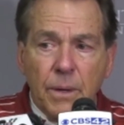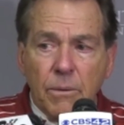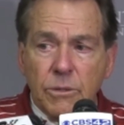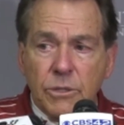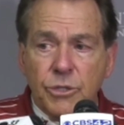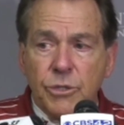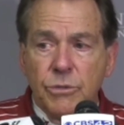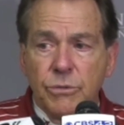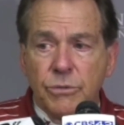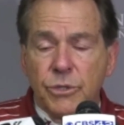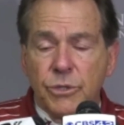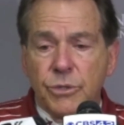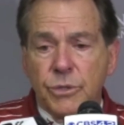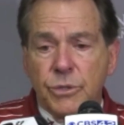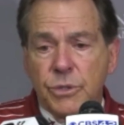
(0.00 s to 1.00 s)
was
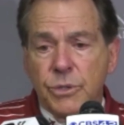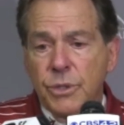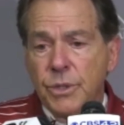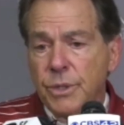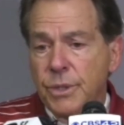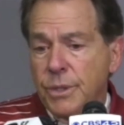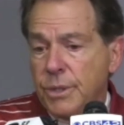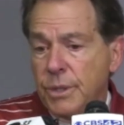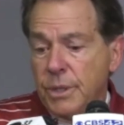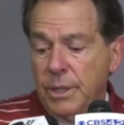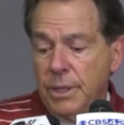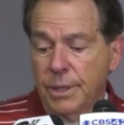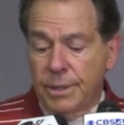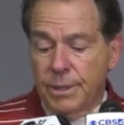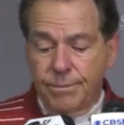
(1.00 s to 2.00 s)
huge.
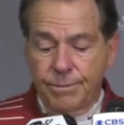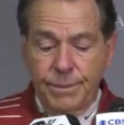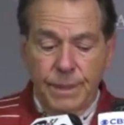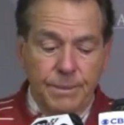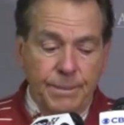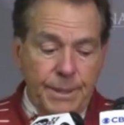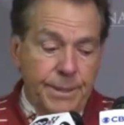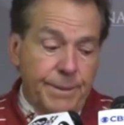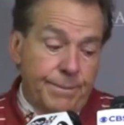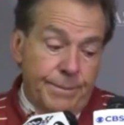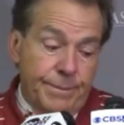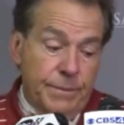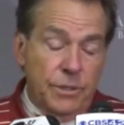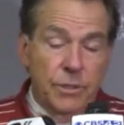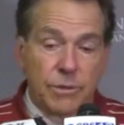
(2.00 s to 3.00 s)
Um, I mean,
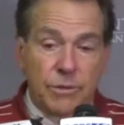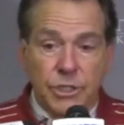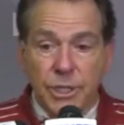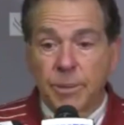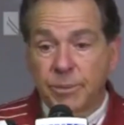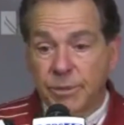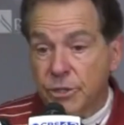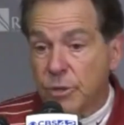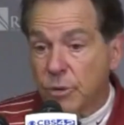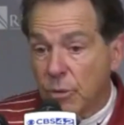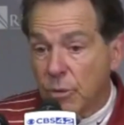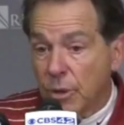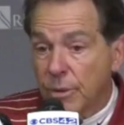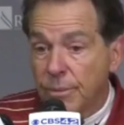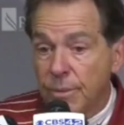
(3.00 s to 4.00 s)
you know, set up a
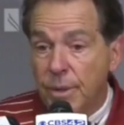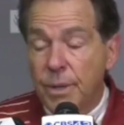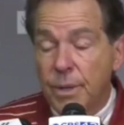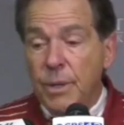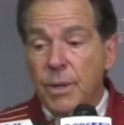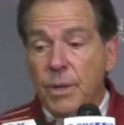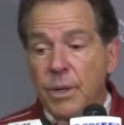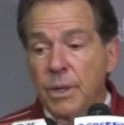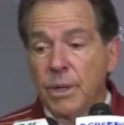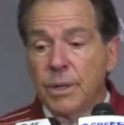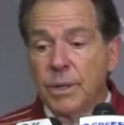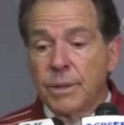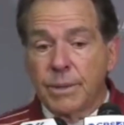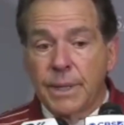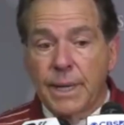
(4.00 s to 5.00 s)
score,
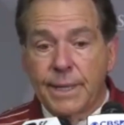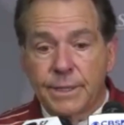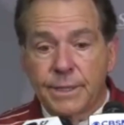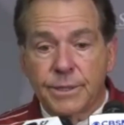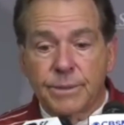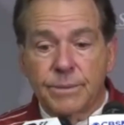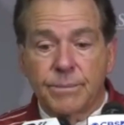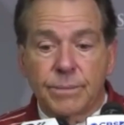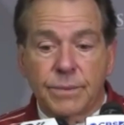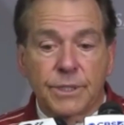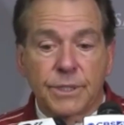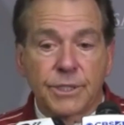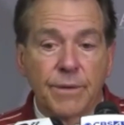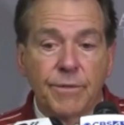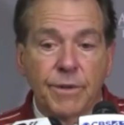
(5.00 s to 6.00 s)
uh, got us
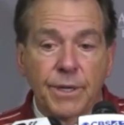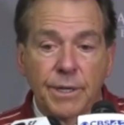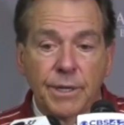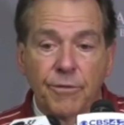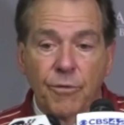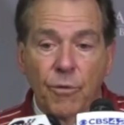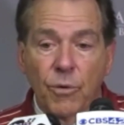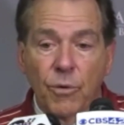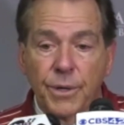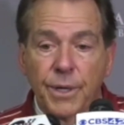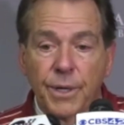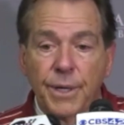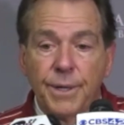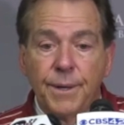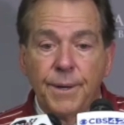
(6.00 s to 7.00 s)
to 17
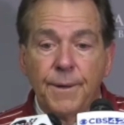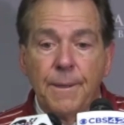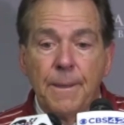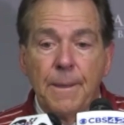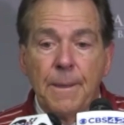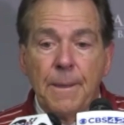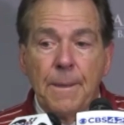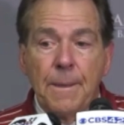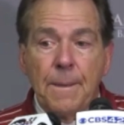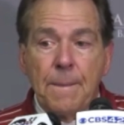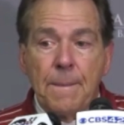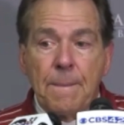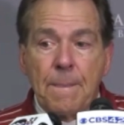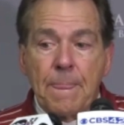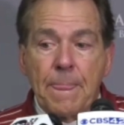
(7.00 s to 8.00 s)
14.
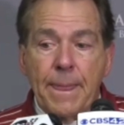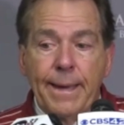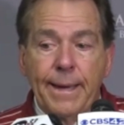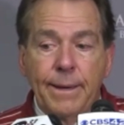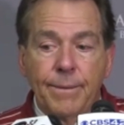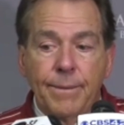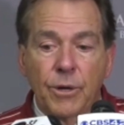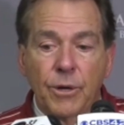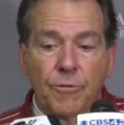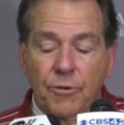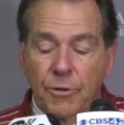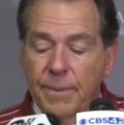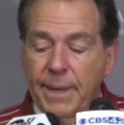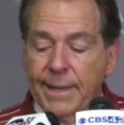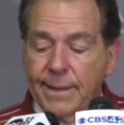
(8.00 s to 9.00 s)
And, you know,
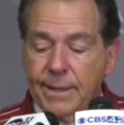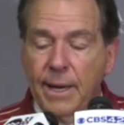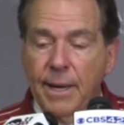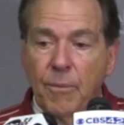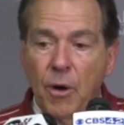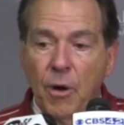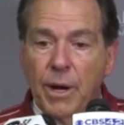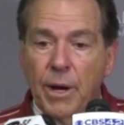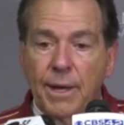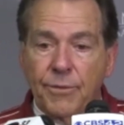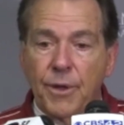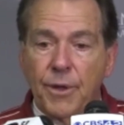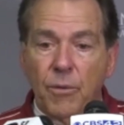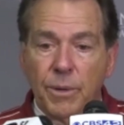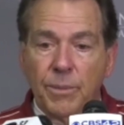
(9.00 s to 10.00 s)
from that time on, I
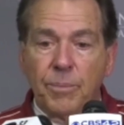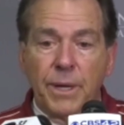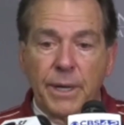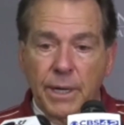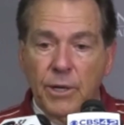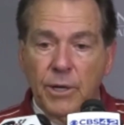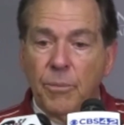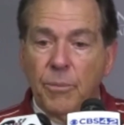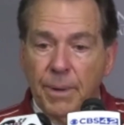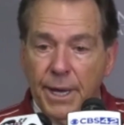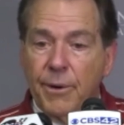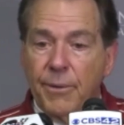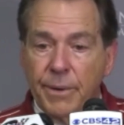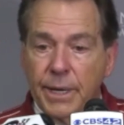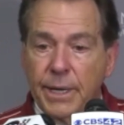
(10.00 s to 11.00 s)
thought we played a little
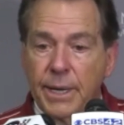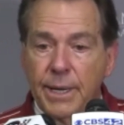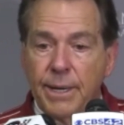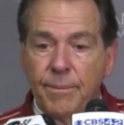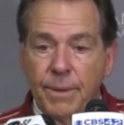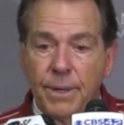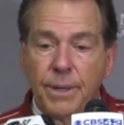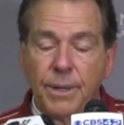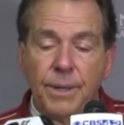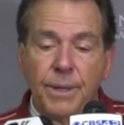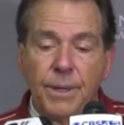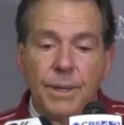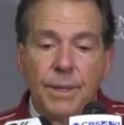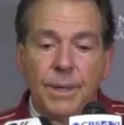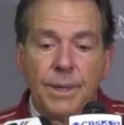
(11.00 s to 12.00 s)
better in the game
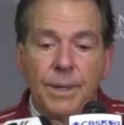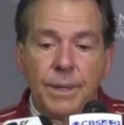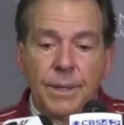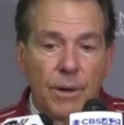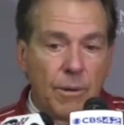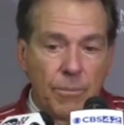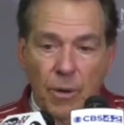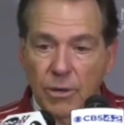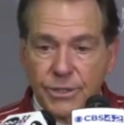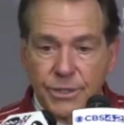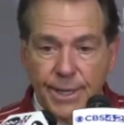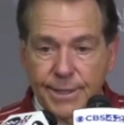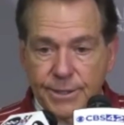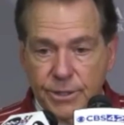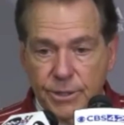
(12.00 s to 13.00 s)
on both
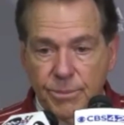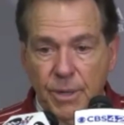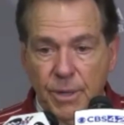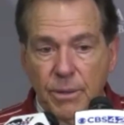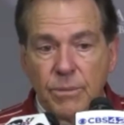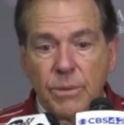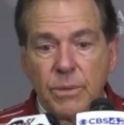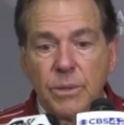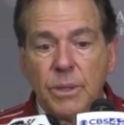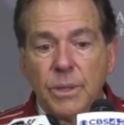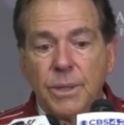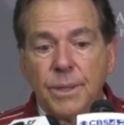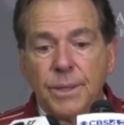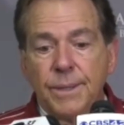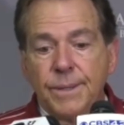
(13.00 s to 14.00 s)
sides of the ball.
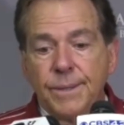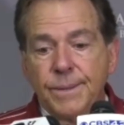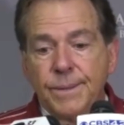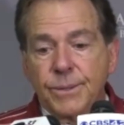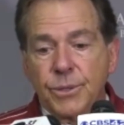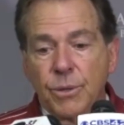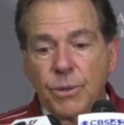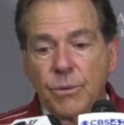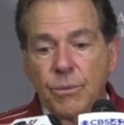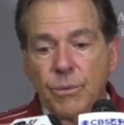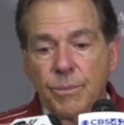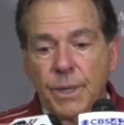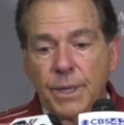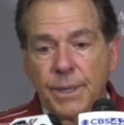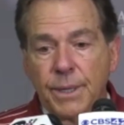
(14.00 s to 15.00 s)
So,
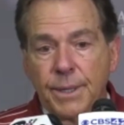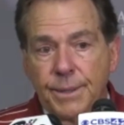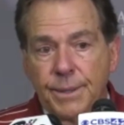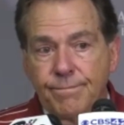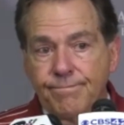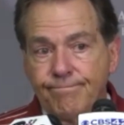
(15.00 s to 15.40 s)
but, uh,